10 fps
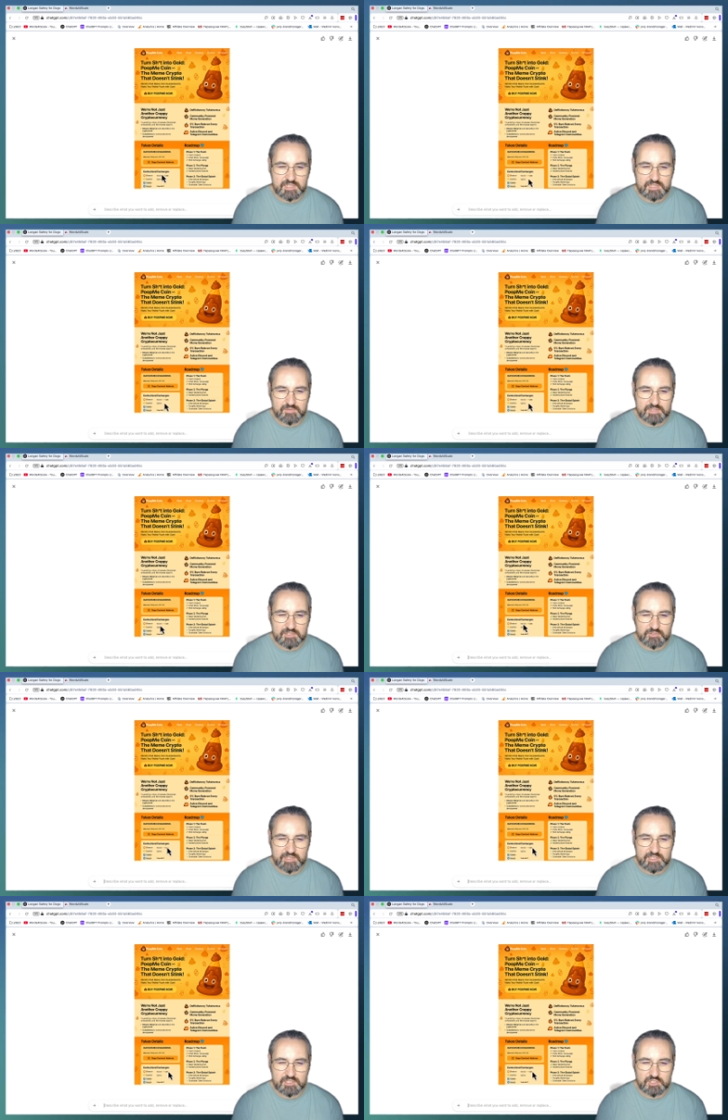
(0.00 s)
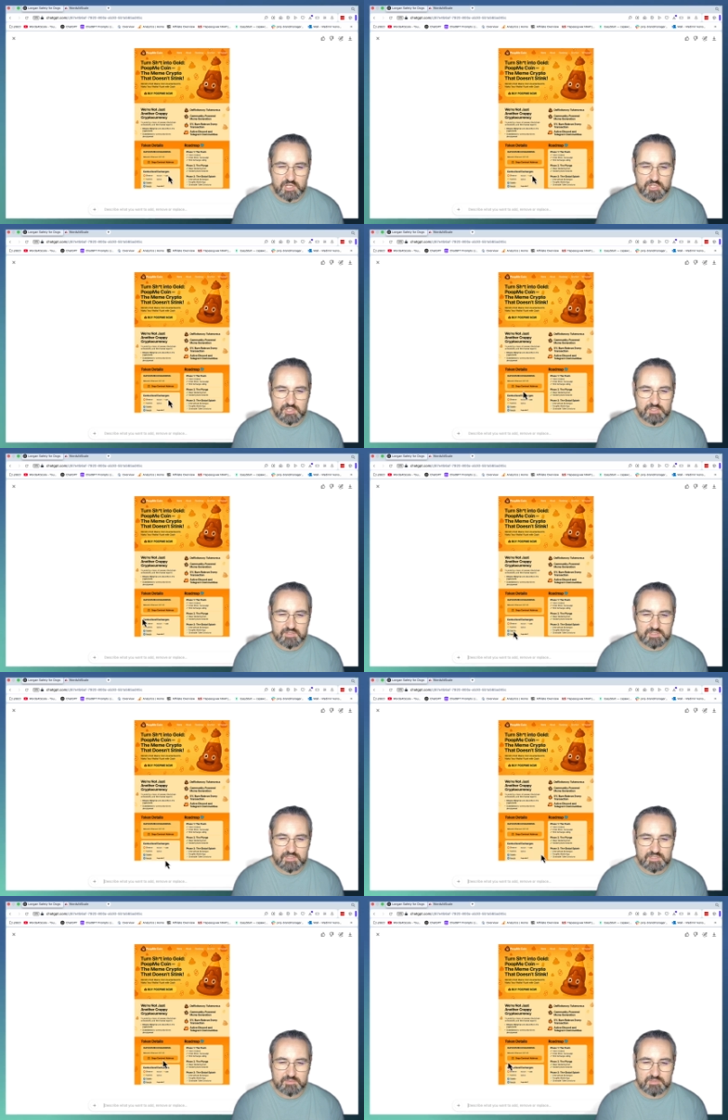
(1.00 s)
details, centralized exchanges. This
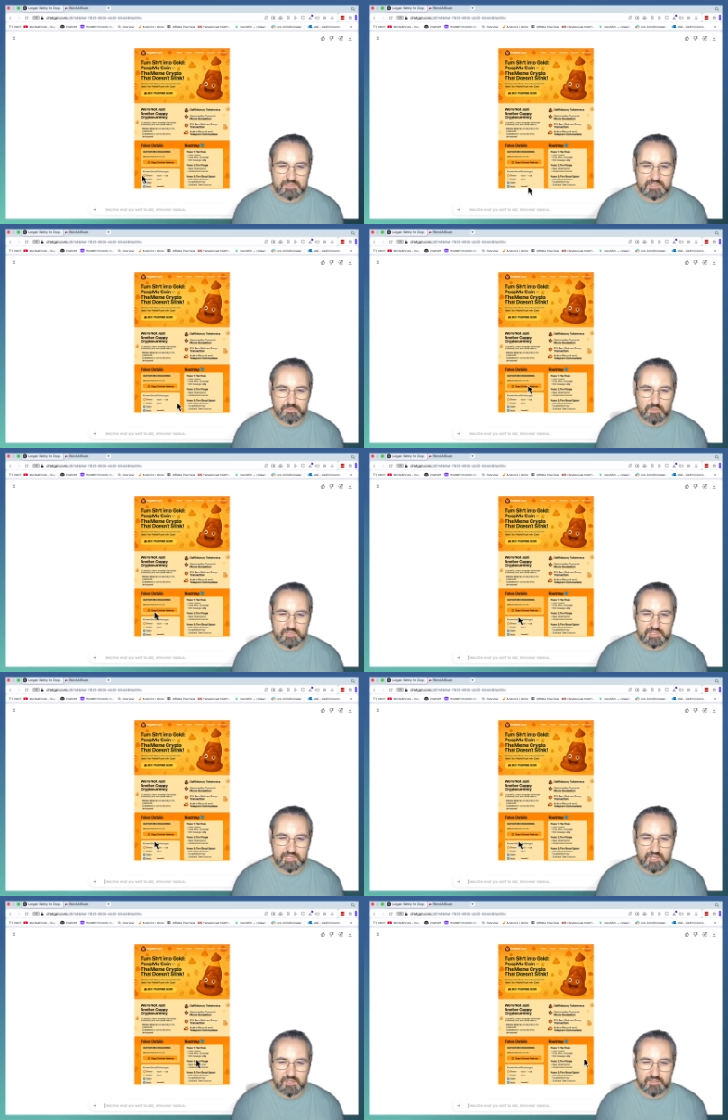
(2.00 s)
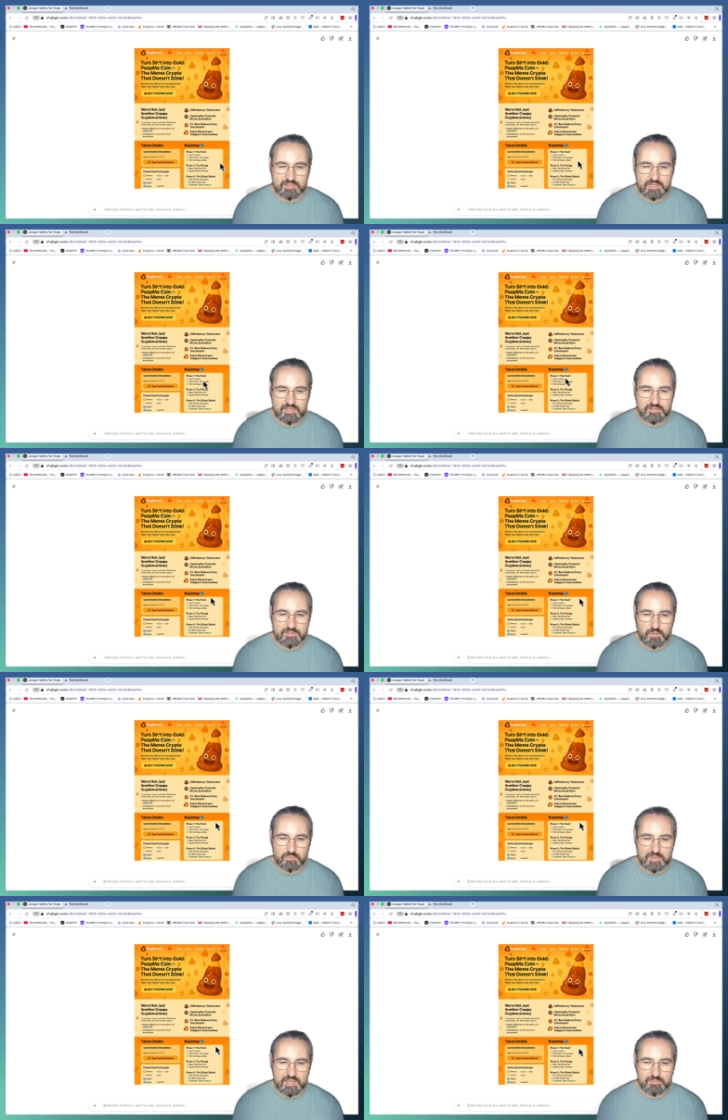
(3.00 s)
is supposedly on
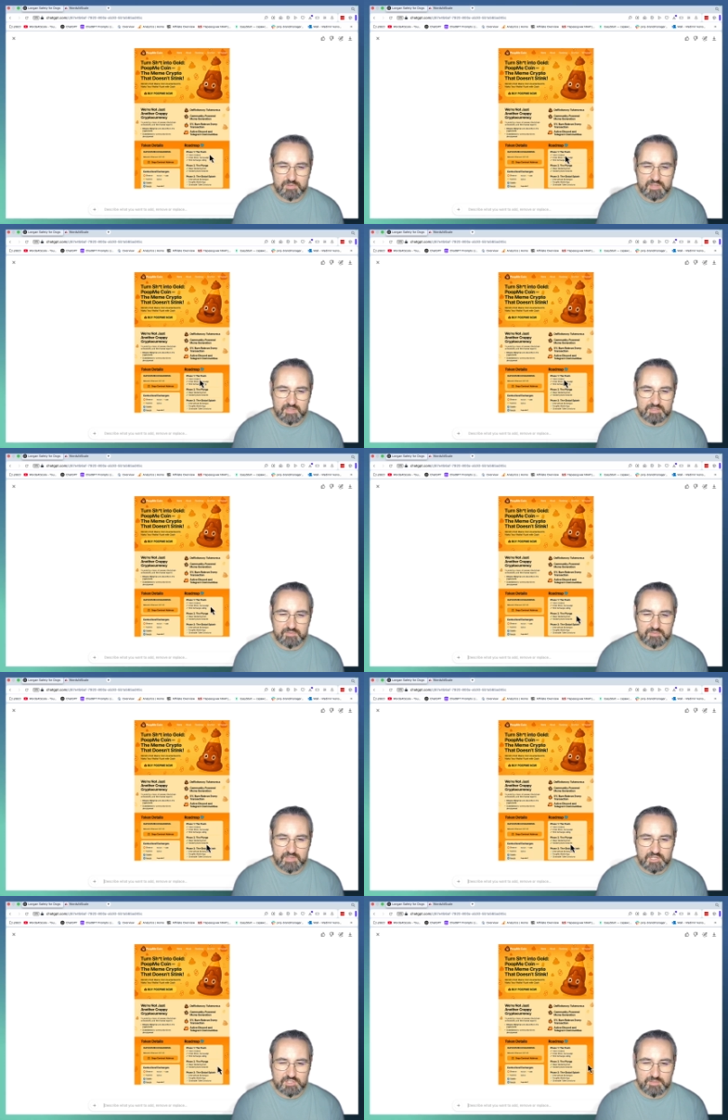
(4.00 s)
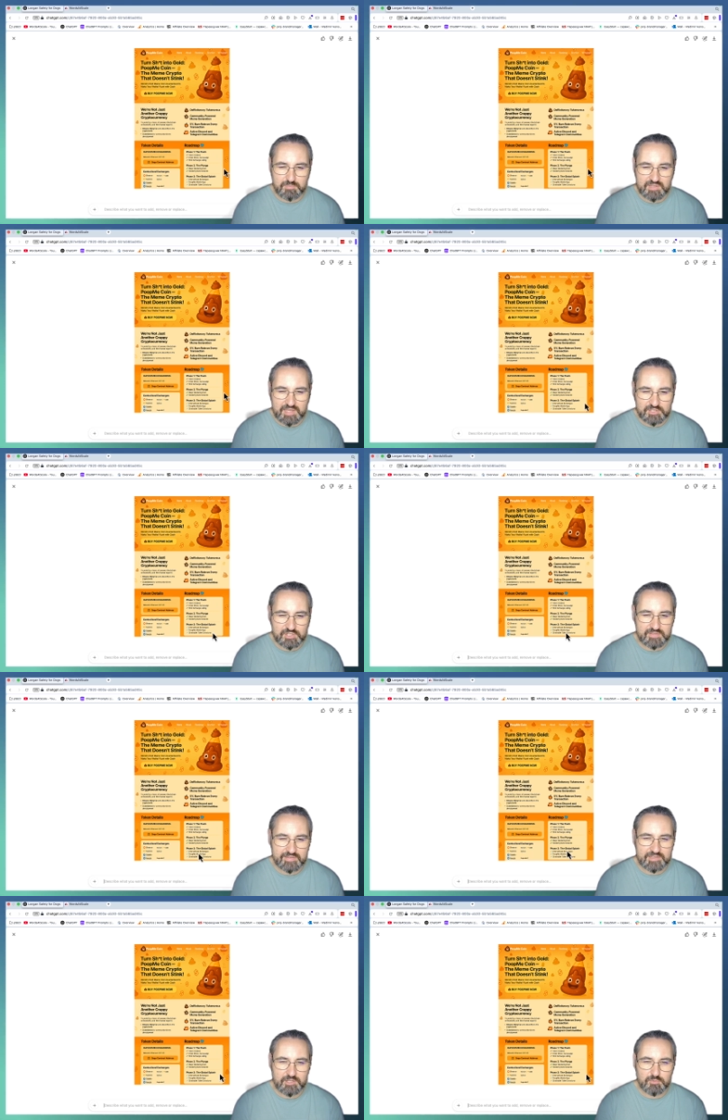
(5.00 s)
roadmap, the flush, the plunge, and
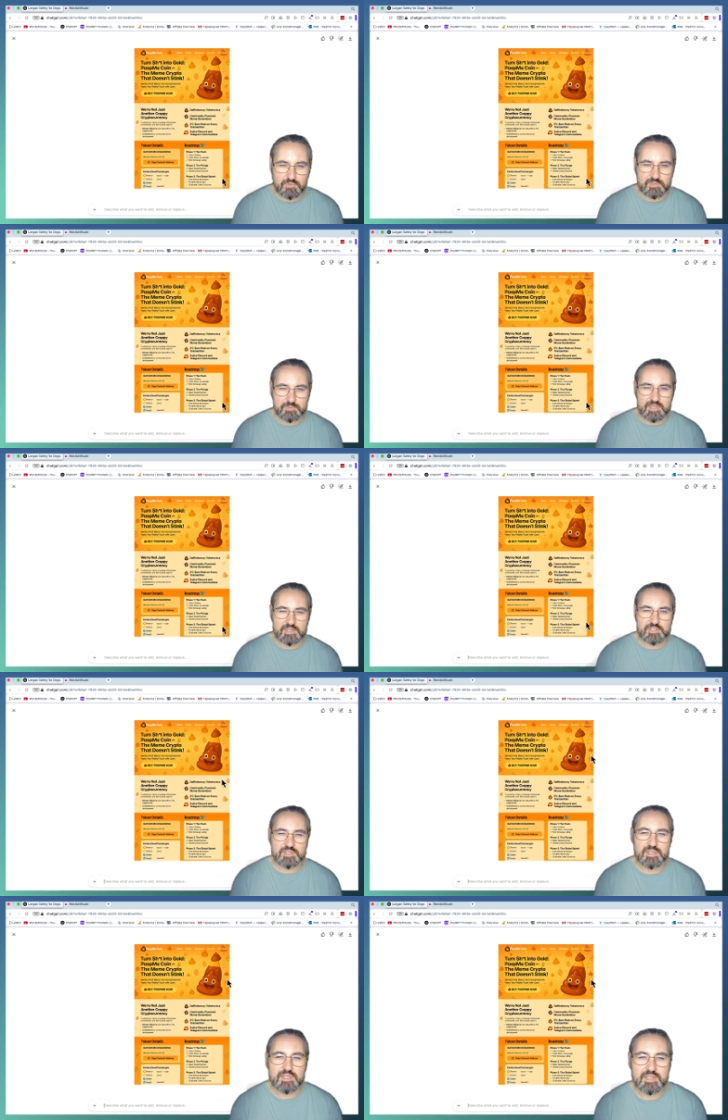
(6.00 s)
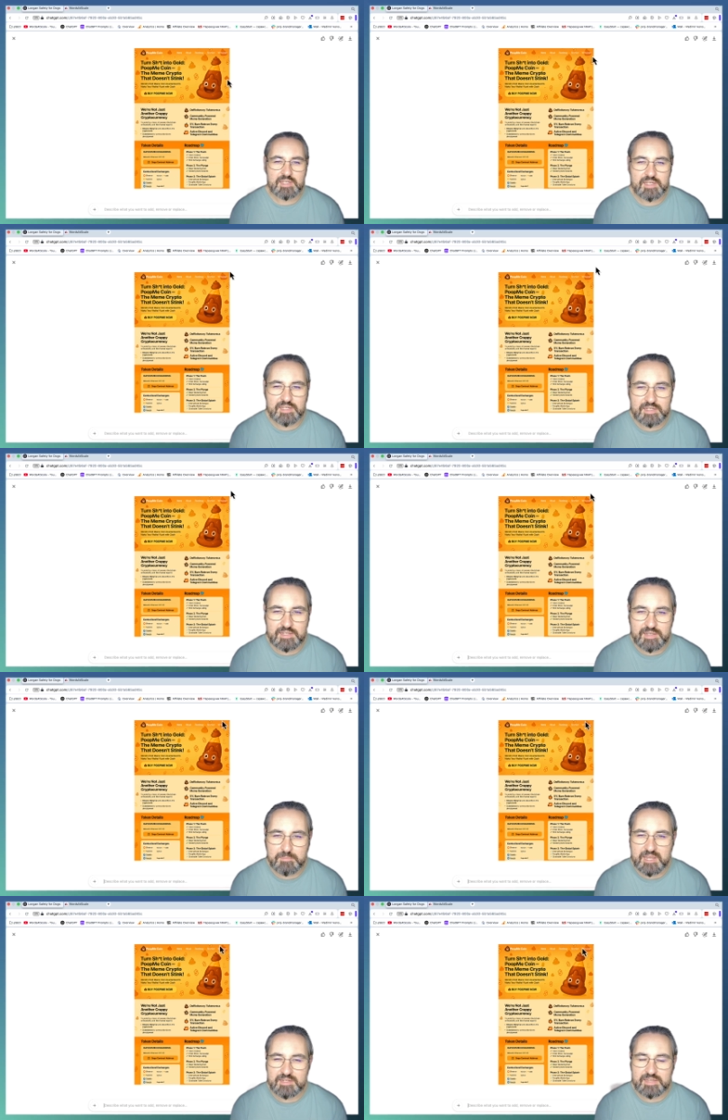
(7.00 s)
the global splash. I
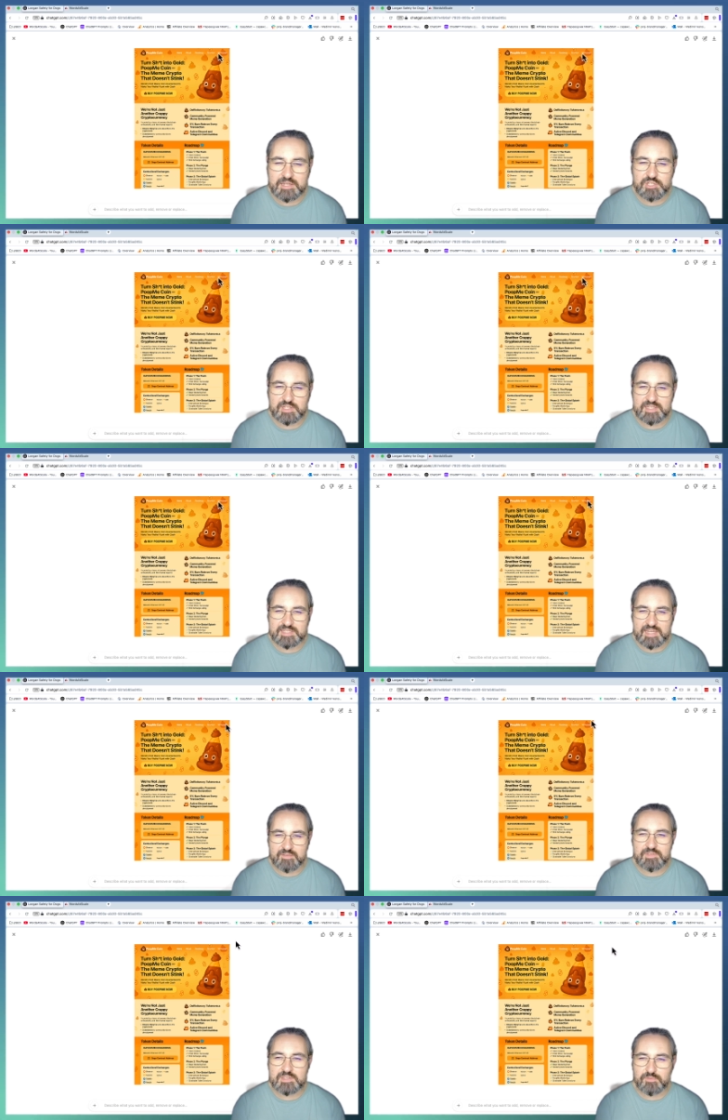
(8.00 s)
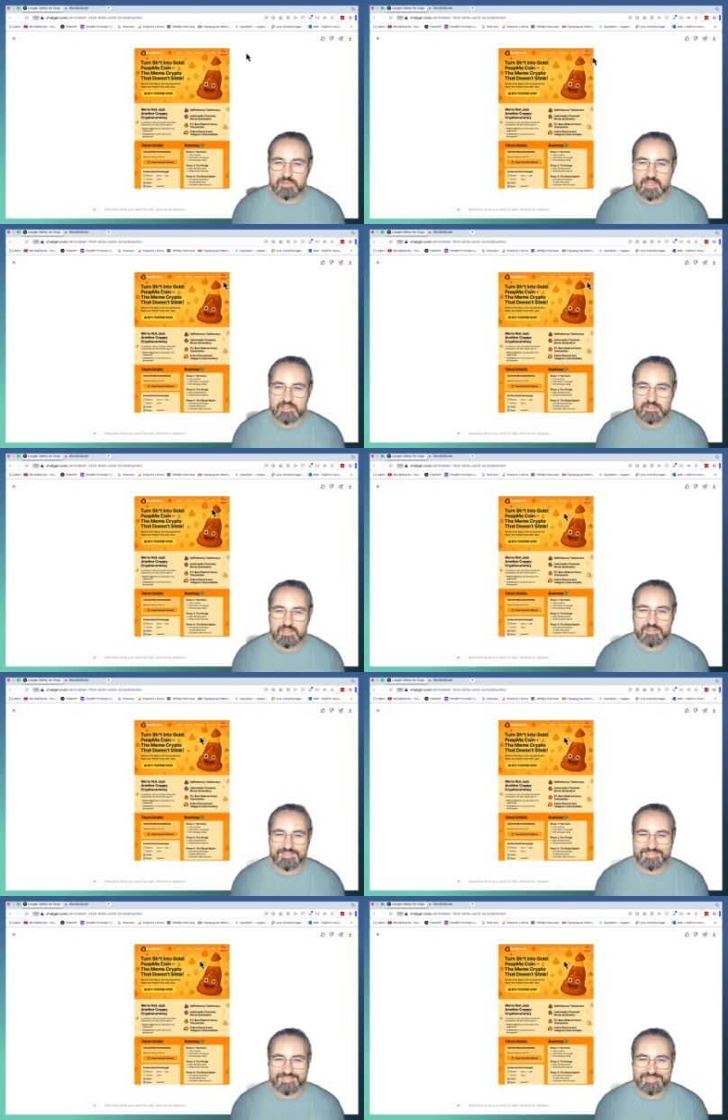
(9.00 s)
might actually save this for later.